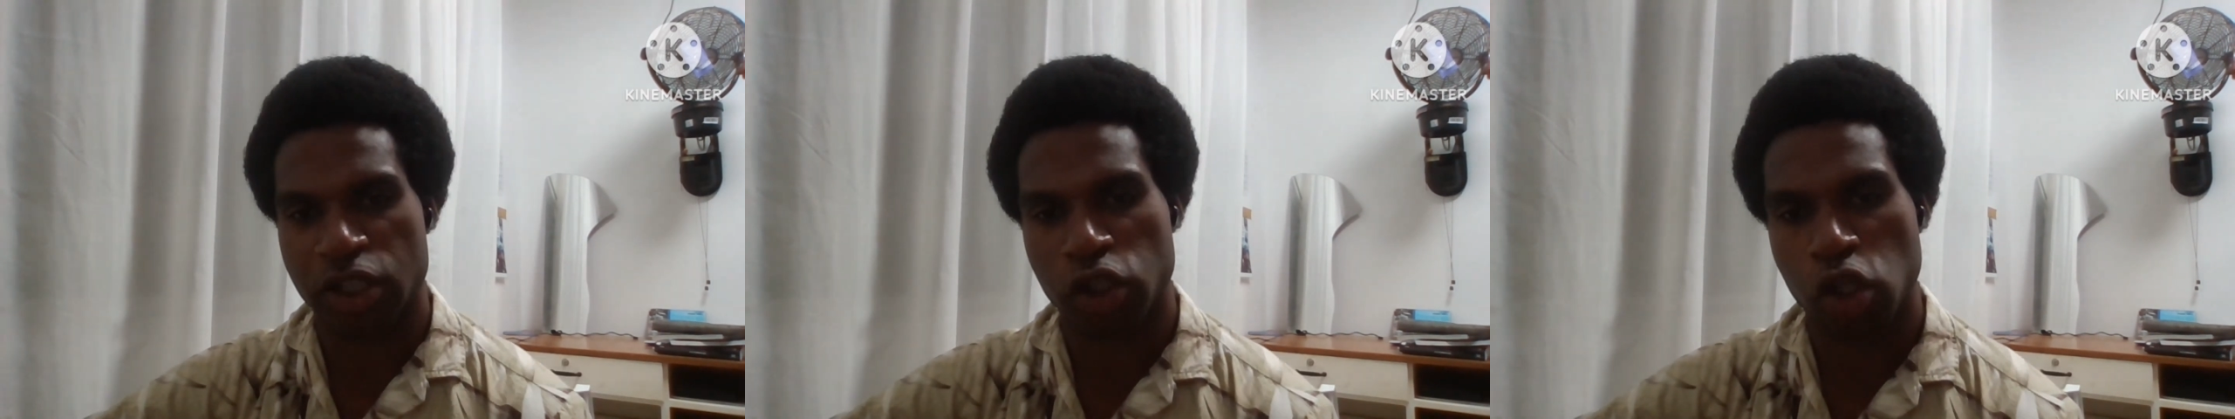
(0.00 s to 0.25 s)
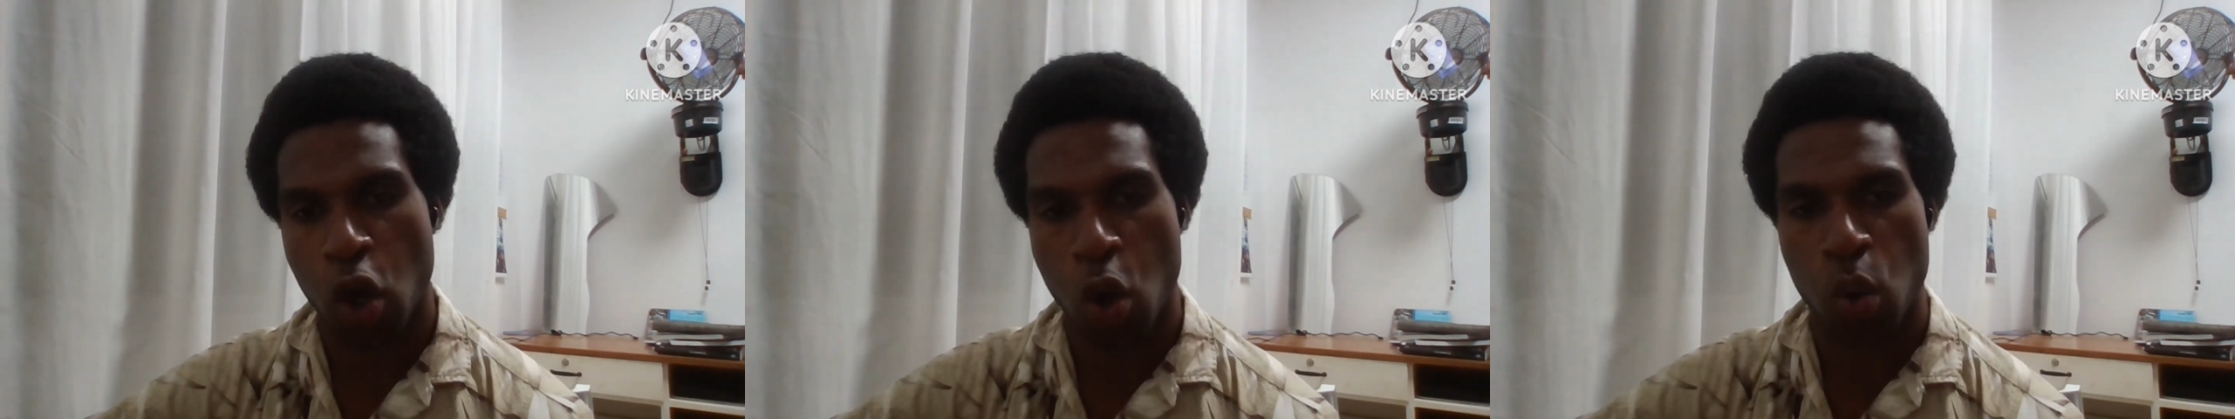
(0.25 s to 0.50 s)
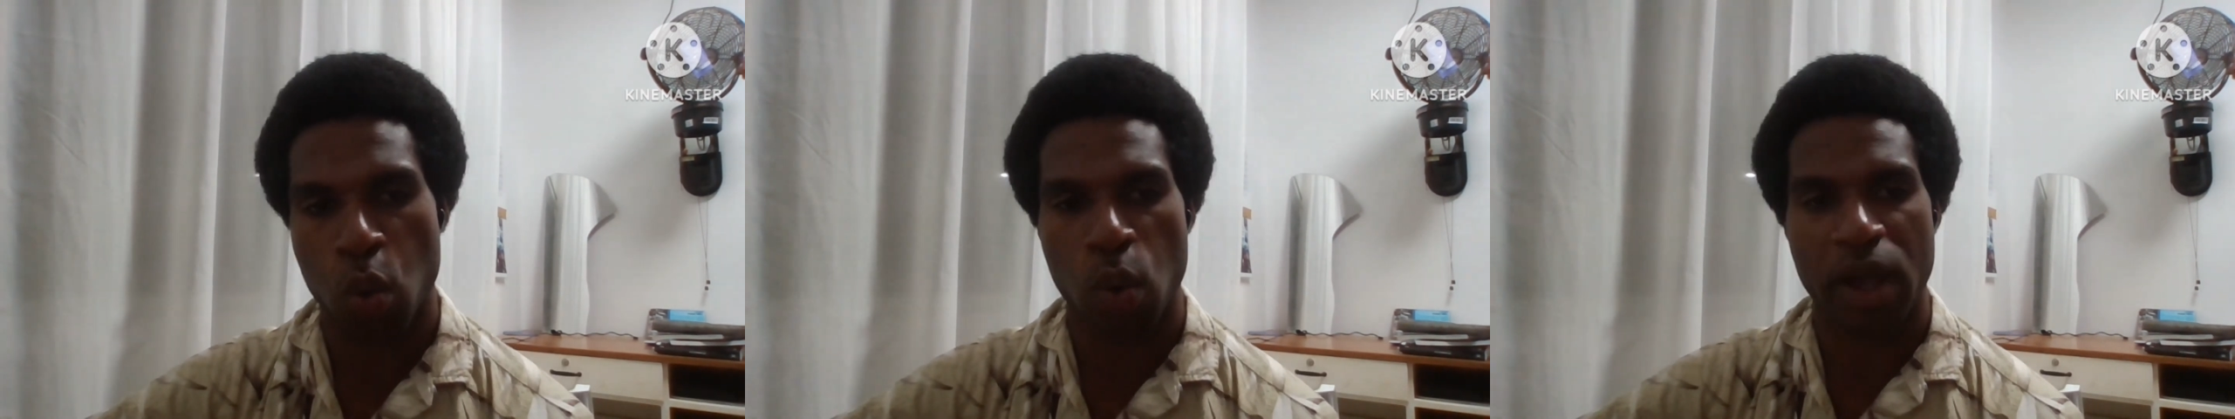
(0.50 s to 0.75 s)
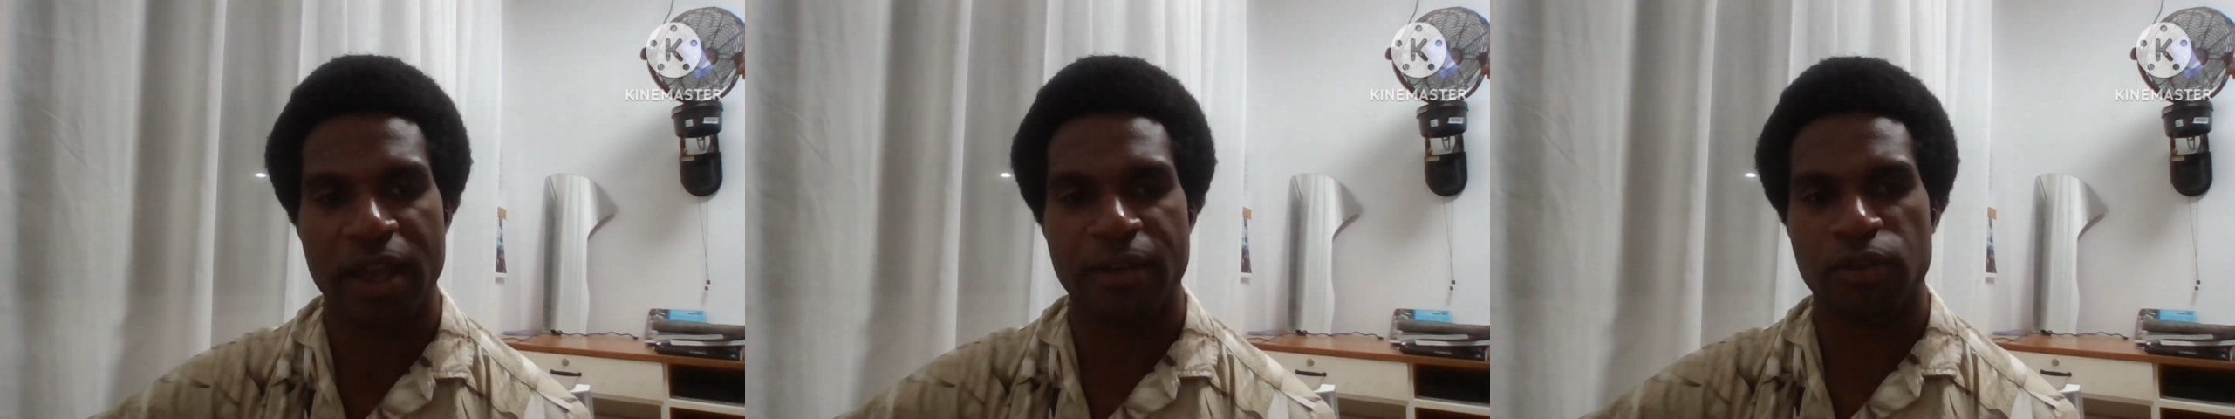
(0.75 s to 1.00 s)
So
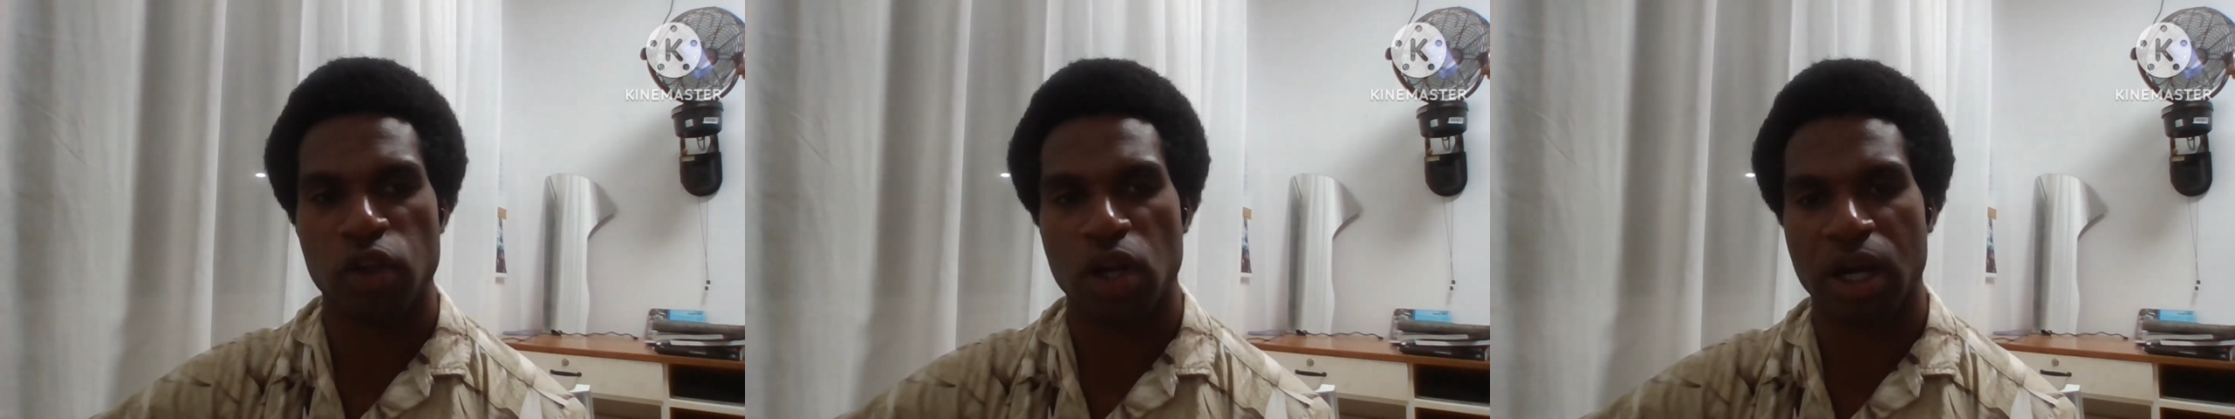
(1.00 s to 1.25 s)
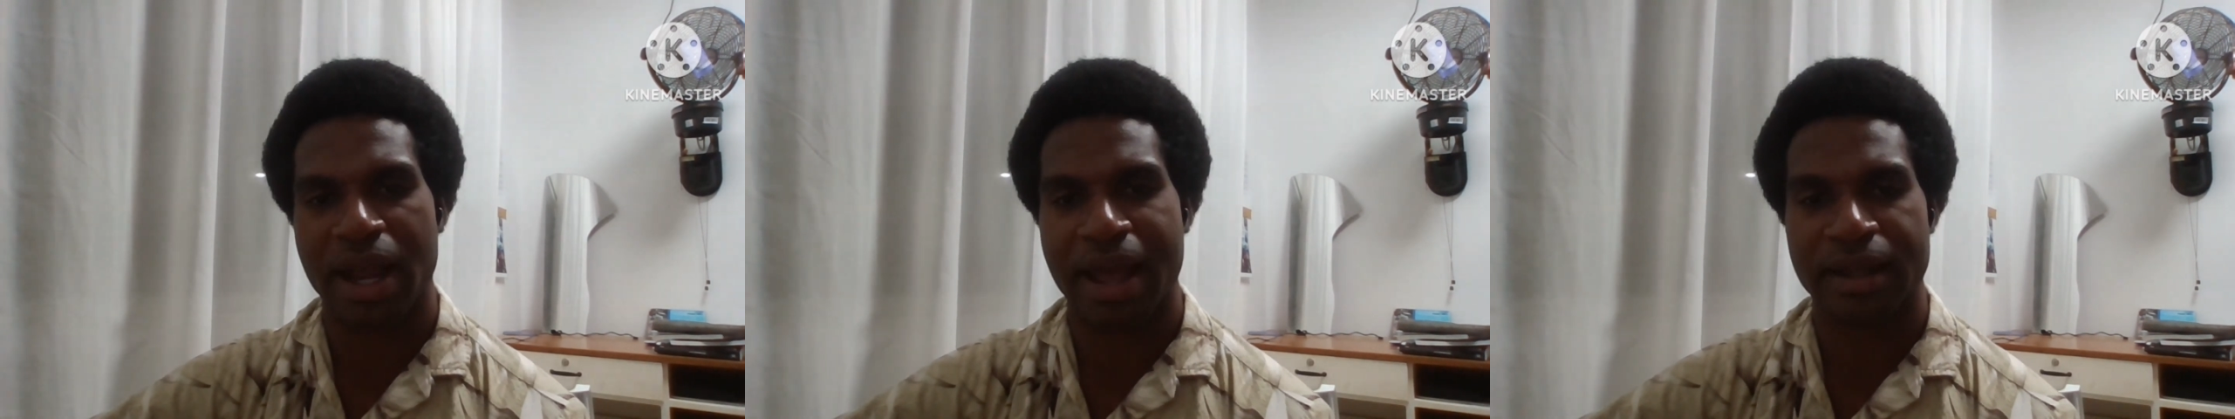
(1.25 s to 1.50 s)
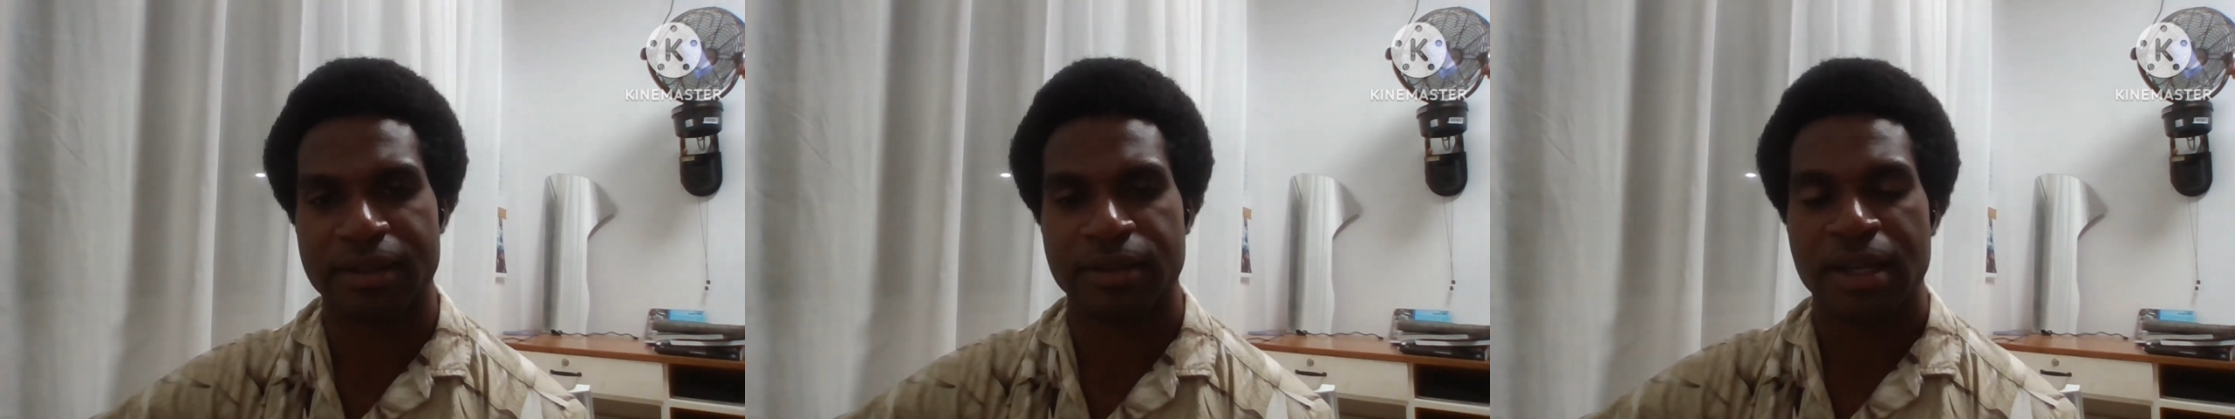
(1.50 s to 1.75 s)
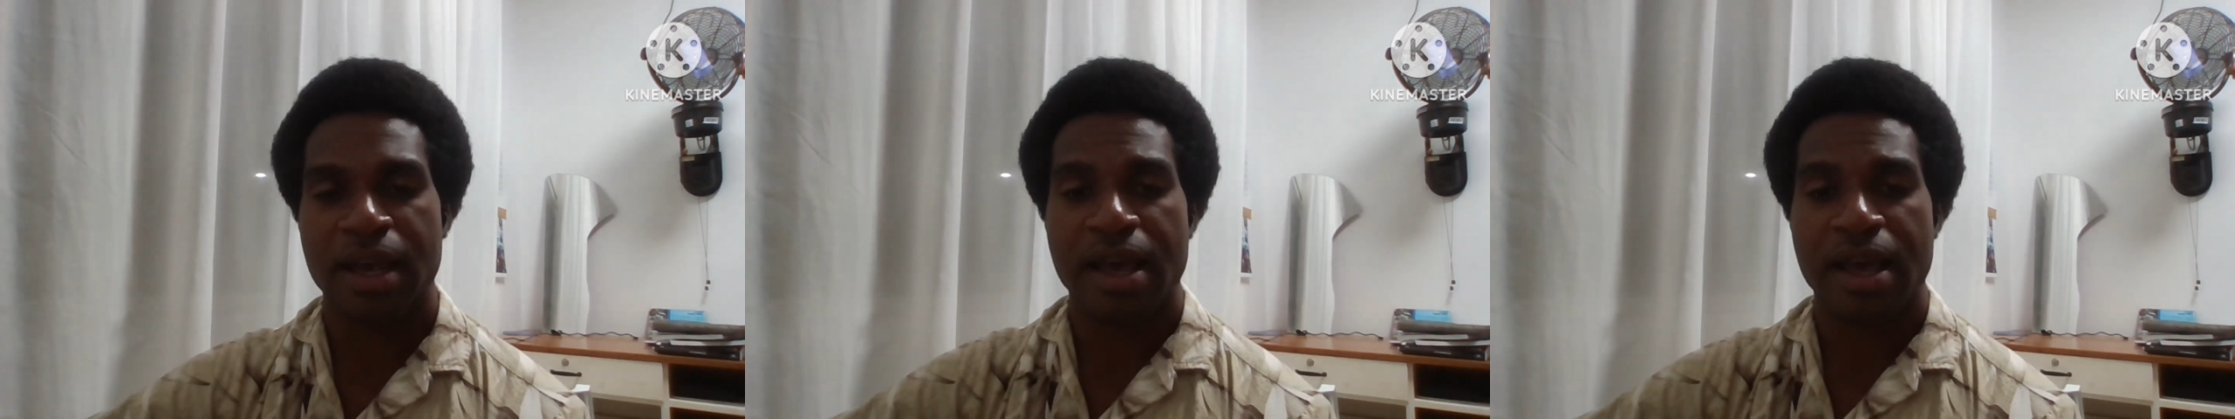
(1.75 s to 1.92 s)
if you are at